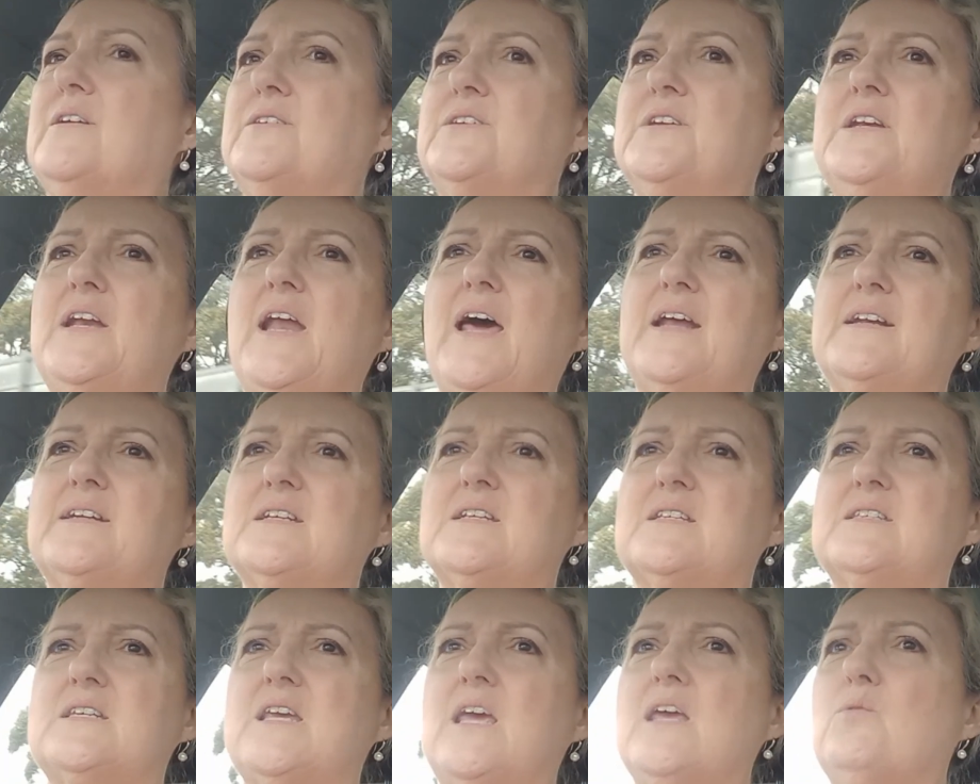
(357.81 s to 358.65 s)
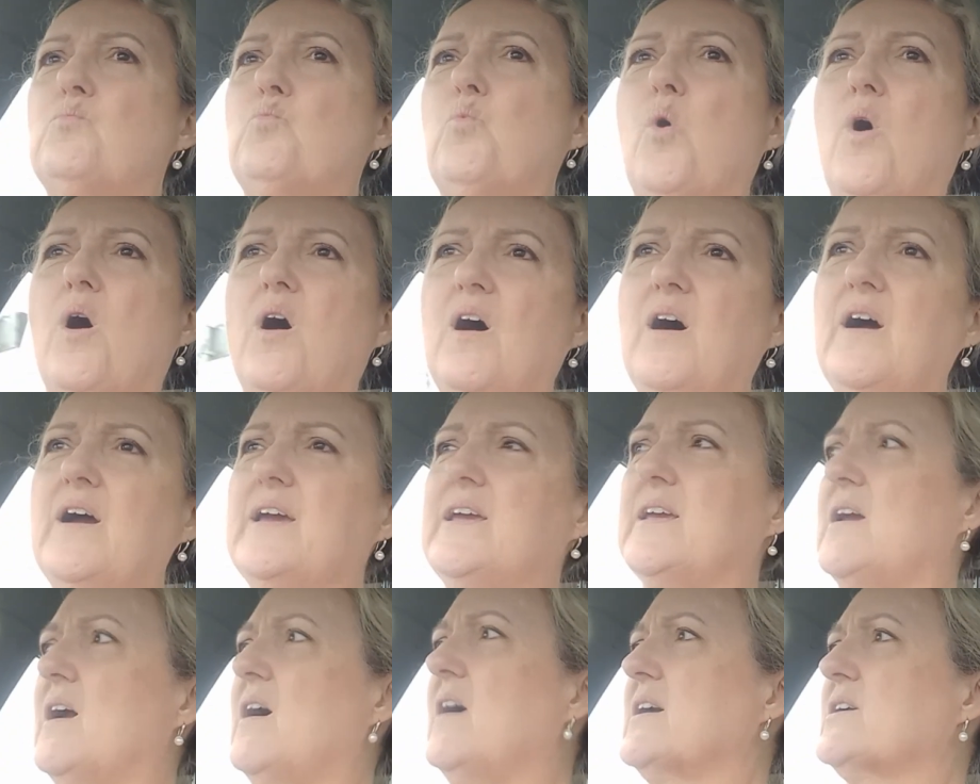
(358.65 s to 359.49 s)
I didn't understand
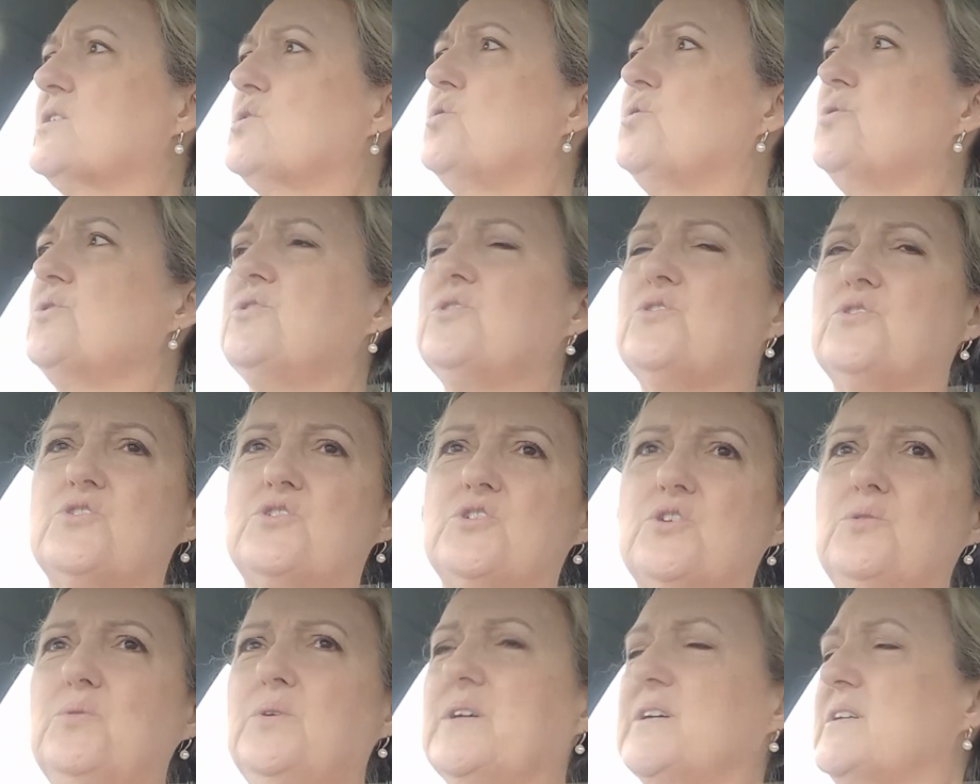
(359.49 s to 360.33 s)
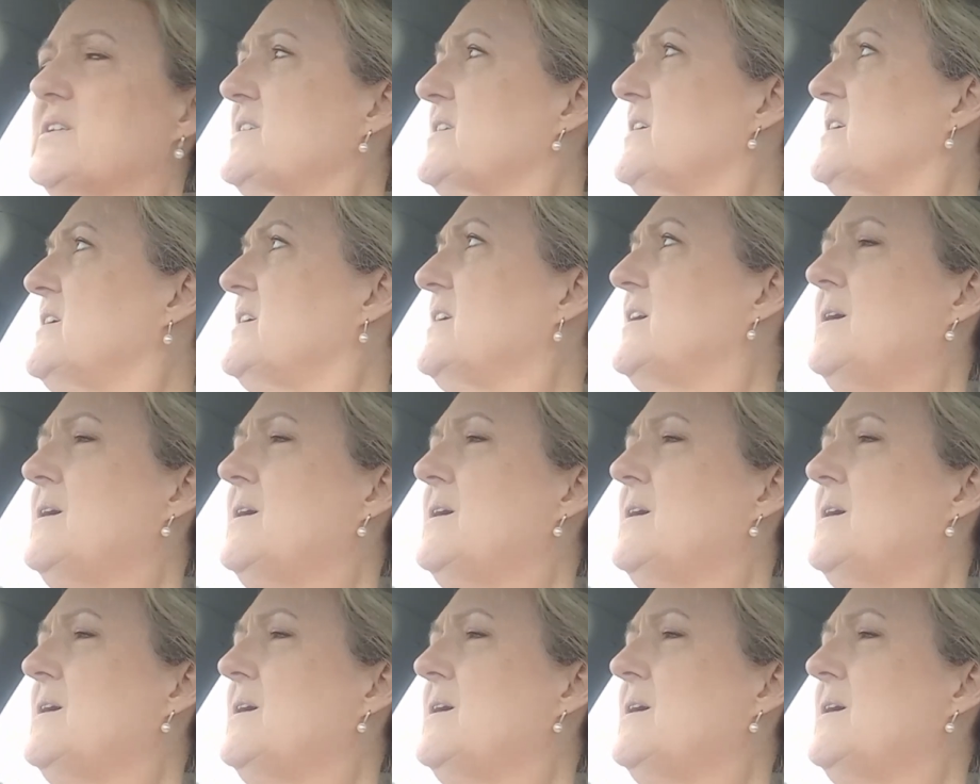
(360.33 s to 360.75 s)
why I couldn't do it.